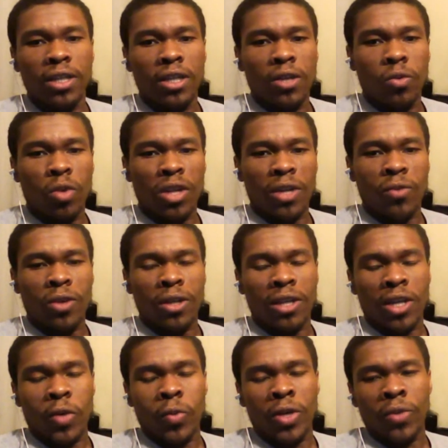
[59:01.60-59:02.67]
One
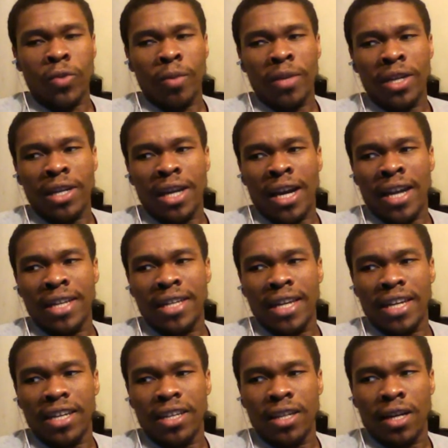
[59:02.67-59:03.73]
woman I
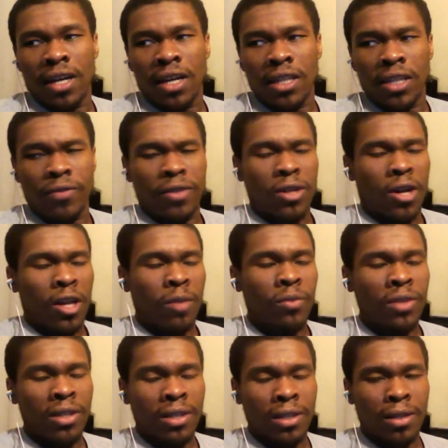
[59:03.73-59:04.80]
dated lived in Harlem,
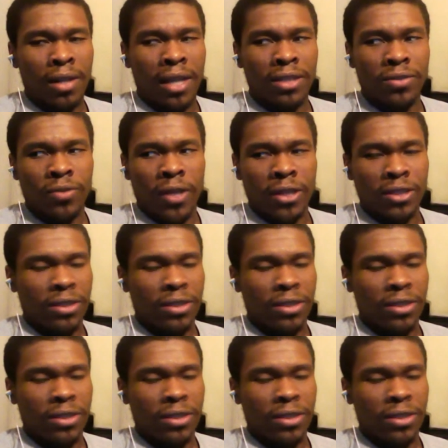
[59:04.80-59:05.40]
nice woman,